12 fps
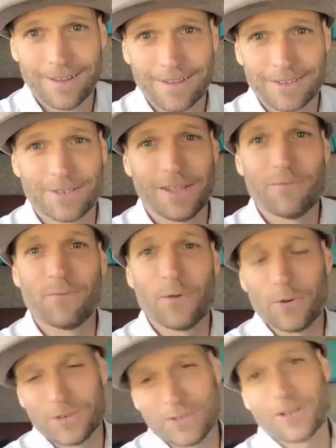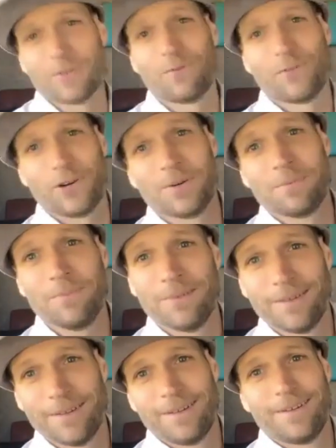to then vote to confirm
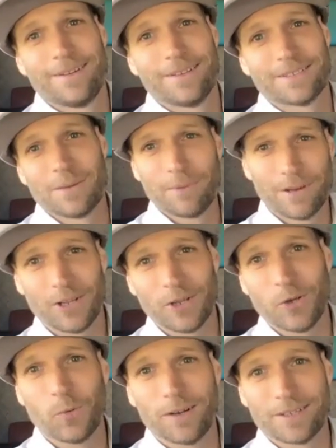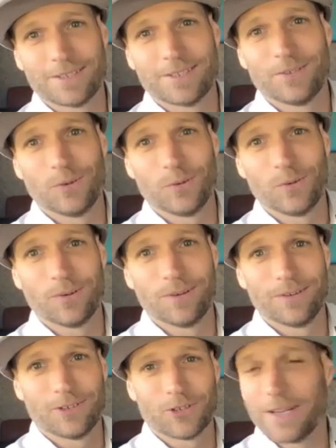somebody who wants to
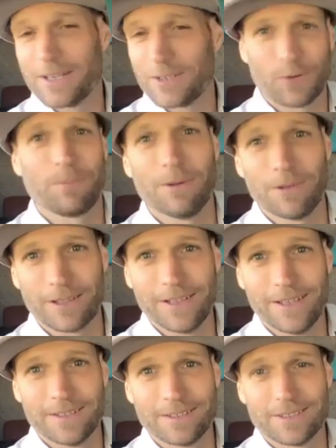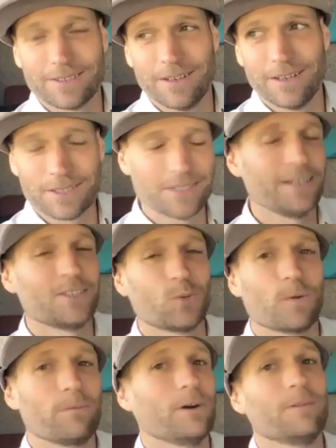transfer public lands in states
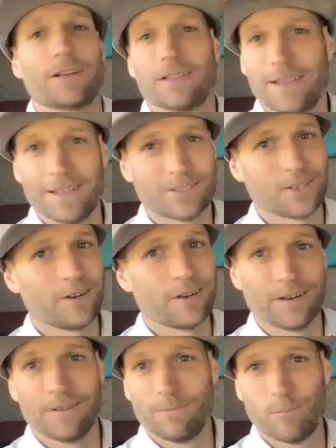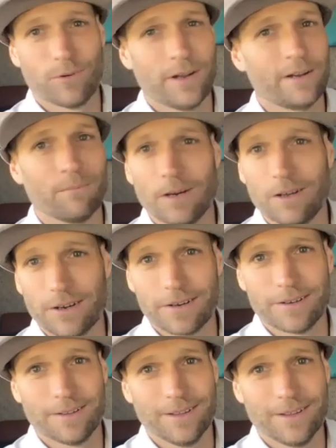where public lands are bread and butter.
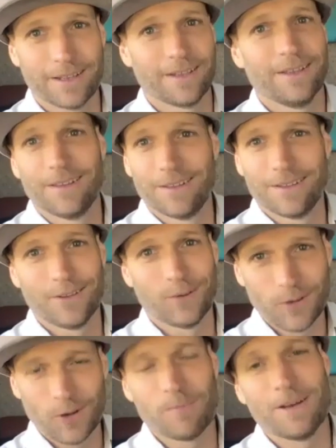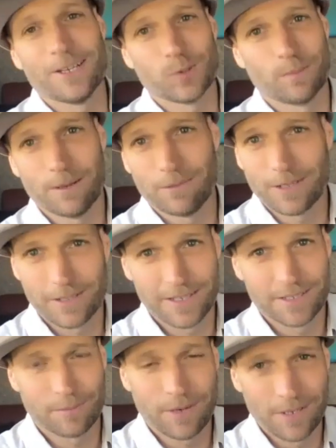Like you don't mess with public
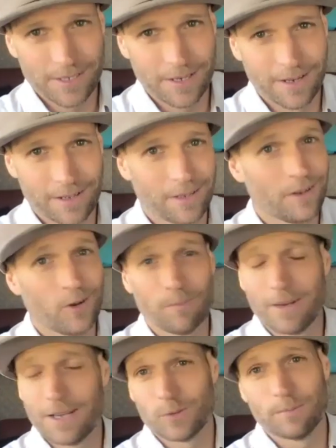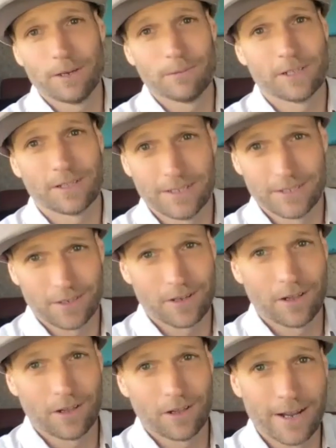lands in Montana. You don't mess with public lands in
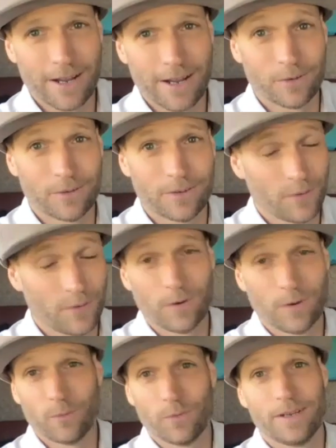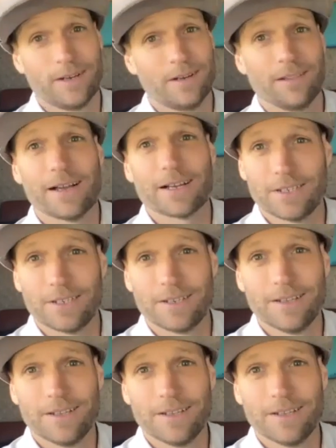Colorado if you want to win an election.